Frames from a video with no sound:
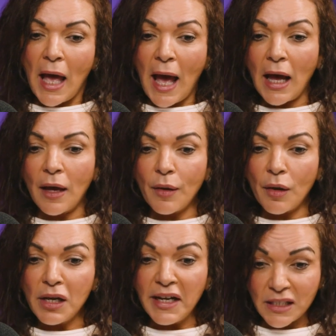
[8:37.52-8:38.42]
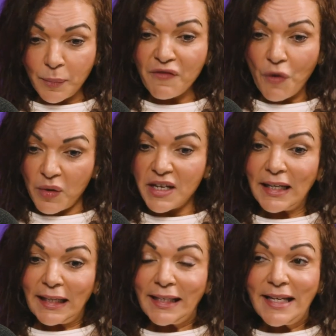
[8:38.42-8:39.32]
Let's be very
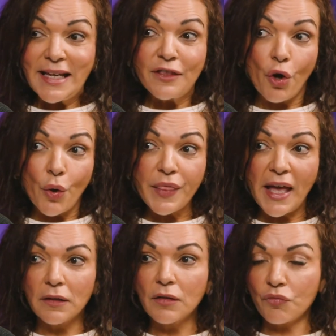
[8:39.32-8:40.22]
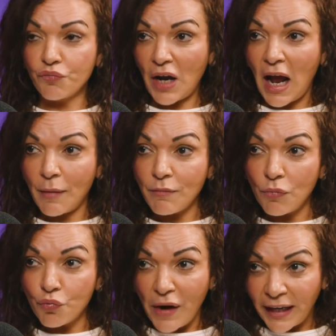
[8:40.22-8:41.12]
clear though, that
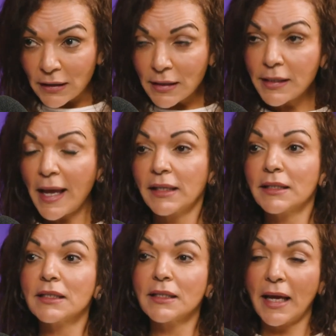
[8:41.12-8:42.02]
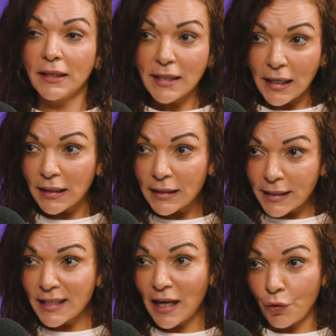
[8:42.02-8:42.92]
rents and
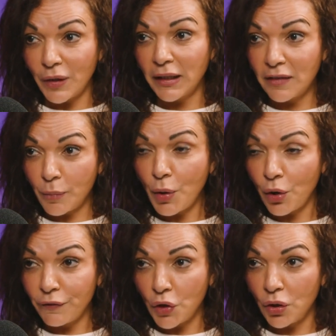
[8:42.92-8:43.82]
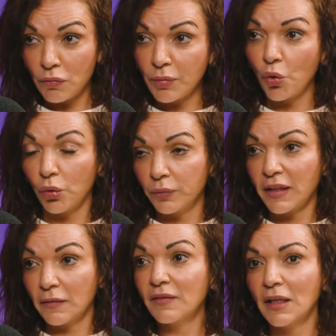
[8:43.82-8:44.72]
tenancies are really the purview, or
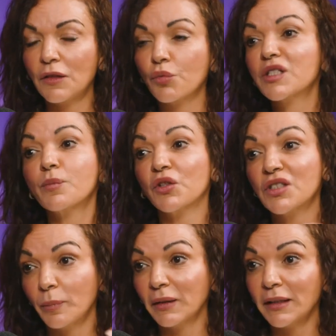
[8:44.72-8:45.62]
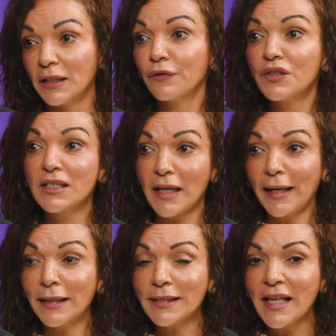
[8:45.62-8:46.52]
they're the responsibility of states.